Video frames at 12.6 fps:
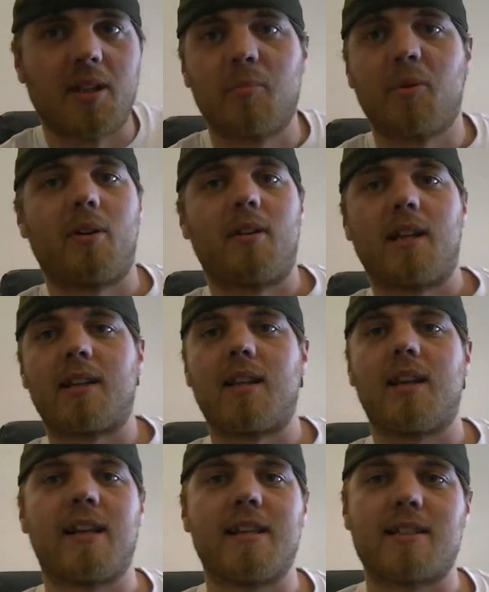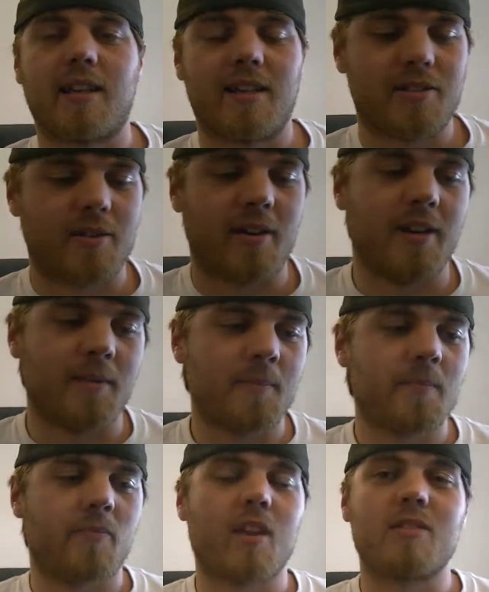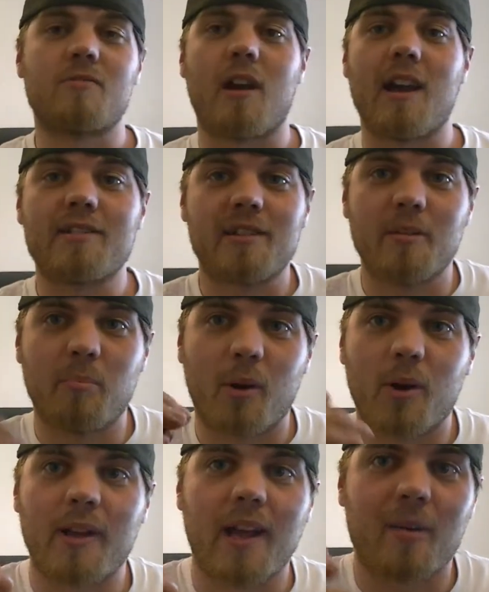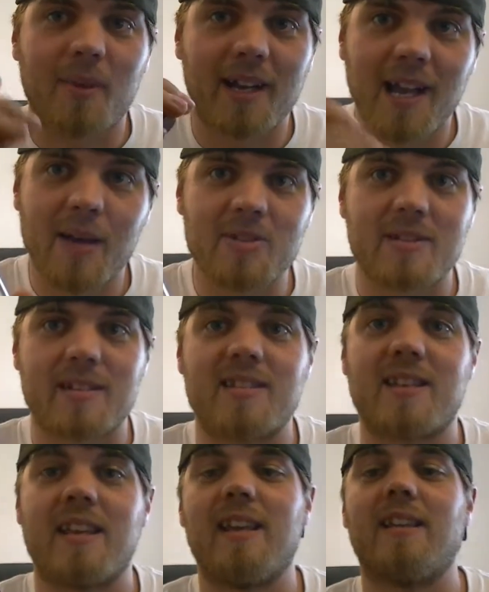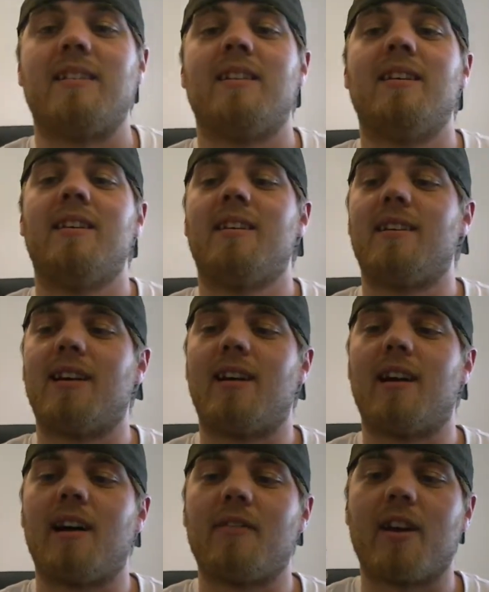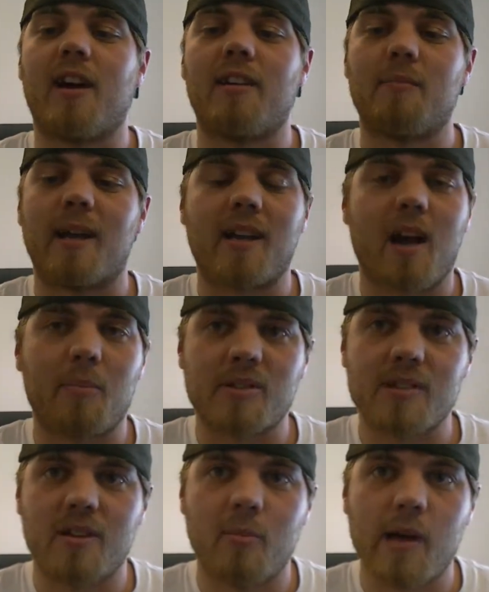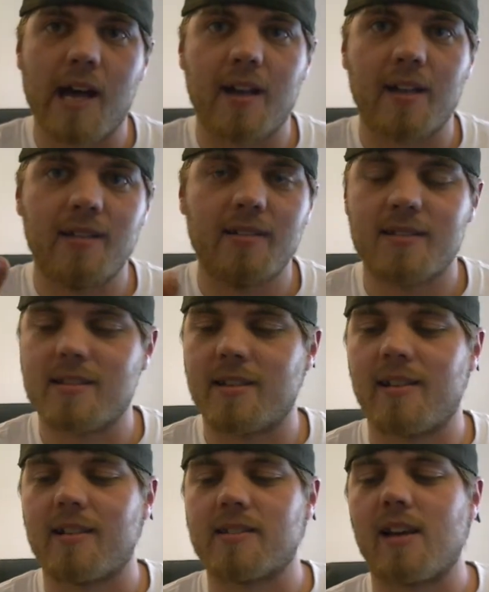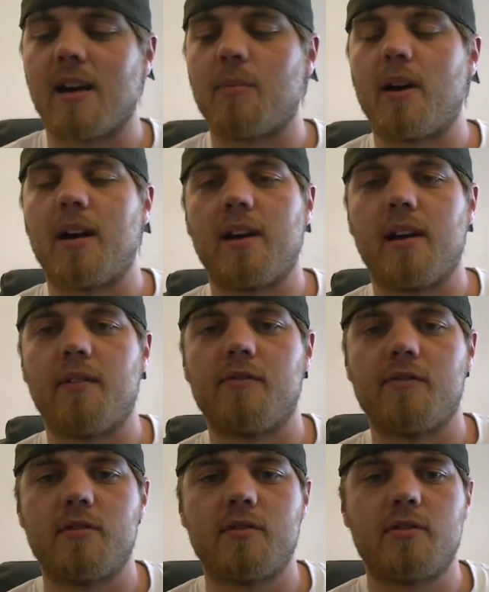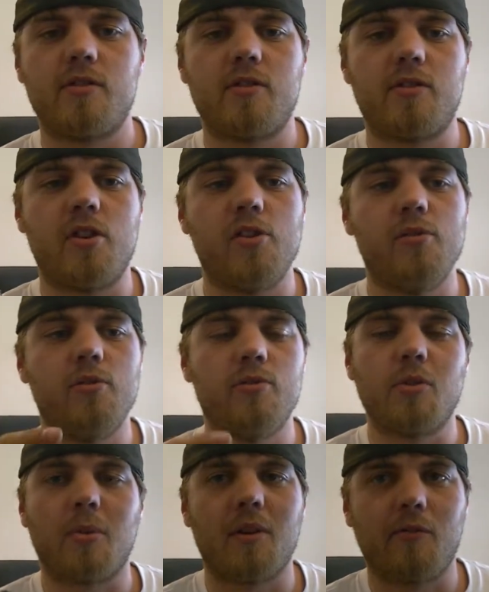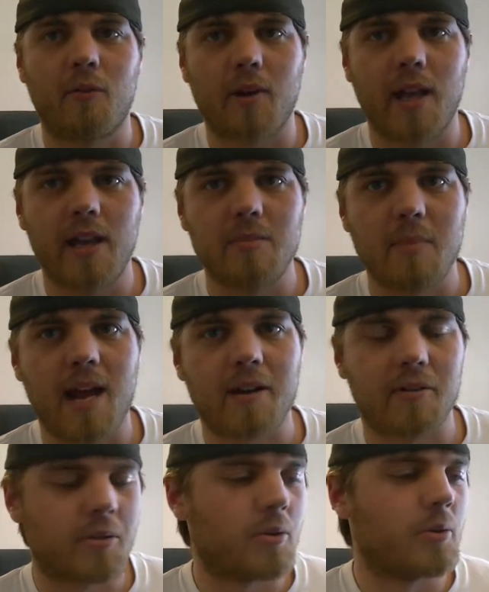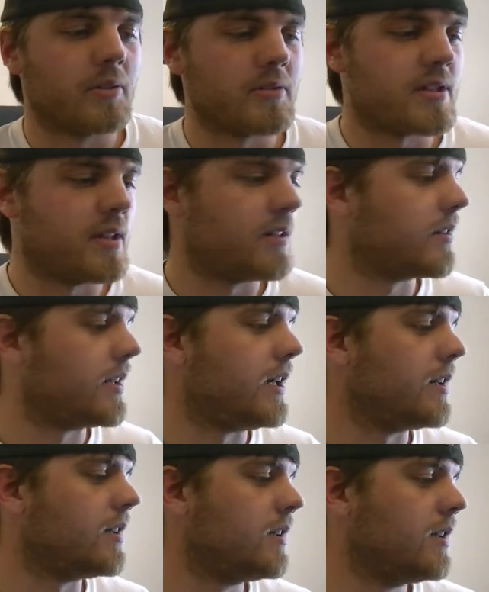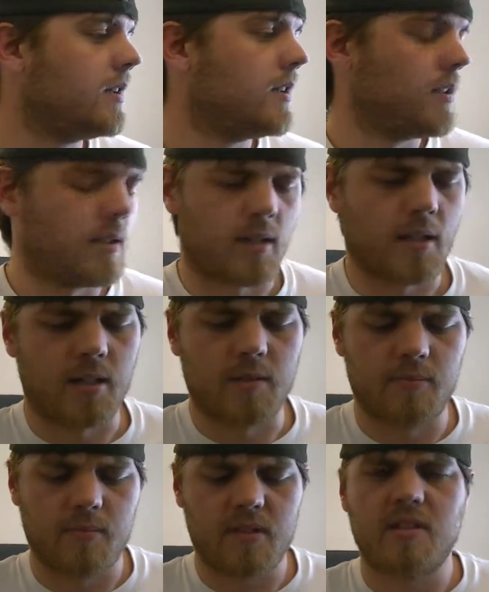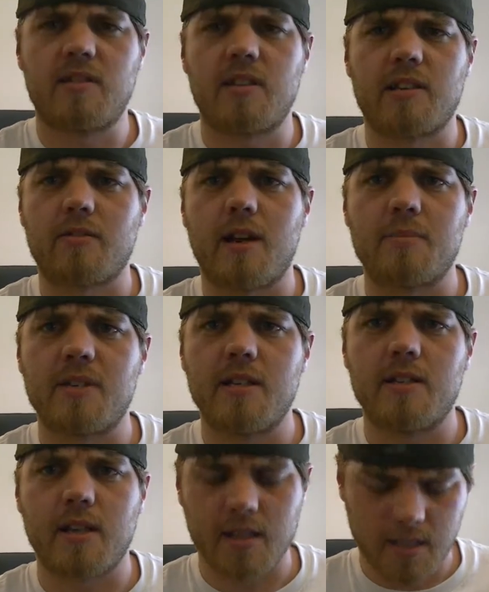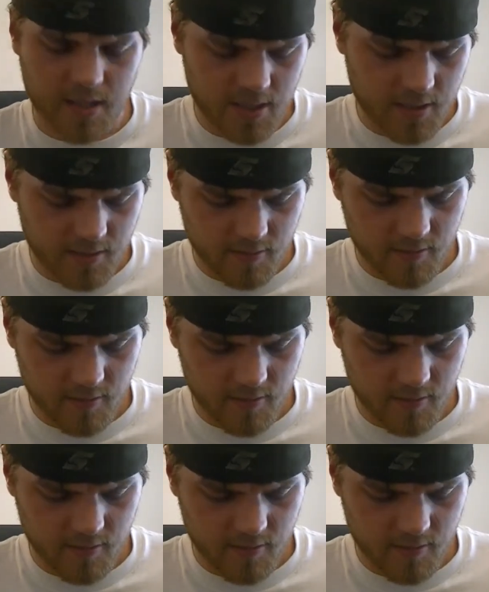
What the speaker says: I put on that thing hits like a train. So I actually broke out my Nemesis again. I've got my copper toe batty sitting on top. I have two 24 gauge macro coils sitting on here, 6 wraps each, I think.